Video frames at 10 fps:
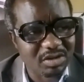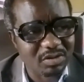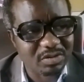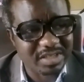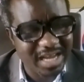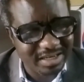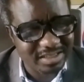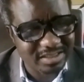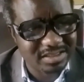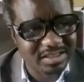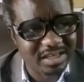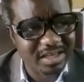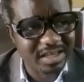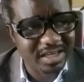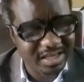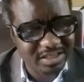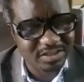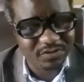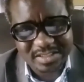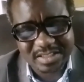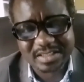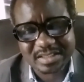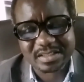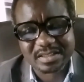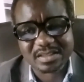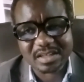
nearest health facility.